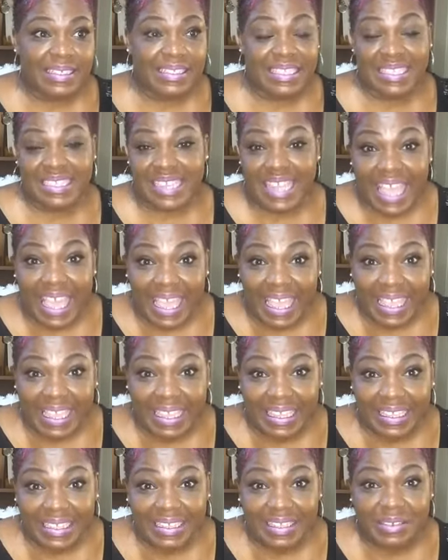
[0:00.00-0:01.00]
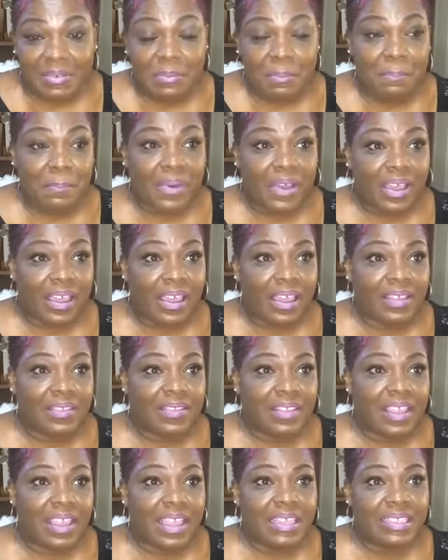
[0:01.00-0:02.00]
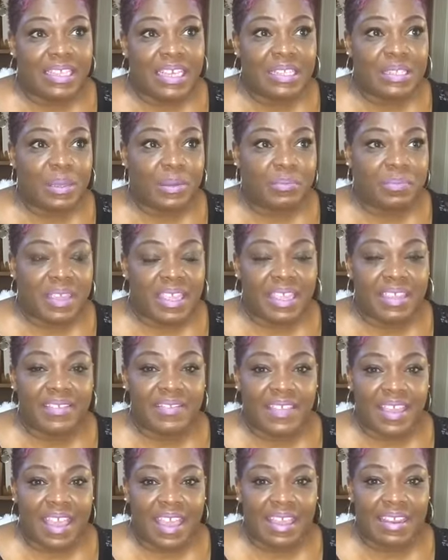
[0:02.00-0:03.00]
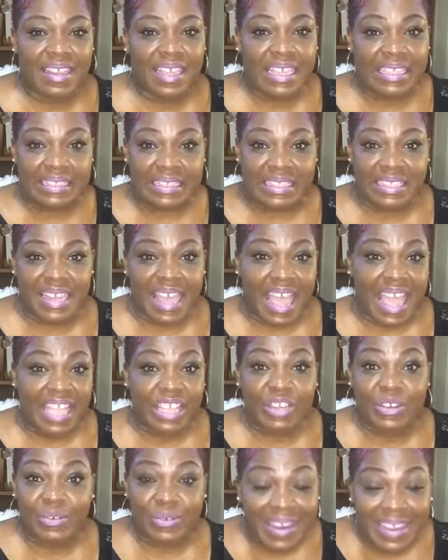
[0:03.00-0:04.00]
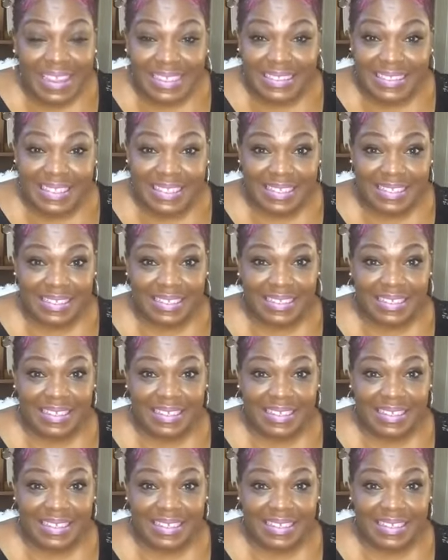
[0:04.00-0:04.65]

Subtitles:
today, but it doesn't mean that it's not great.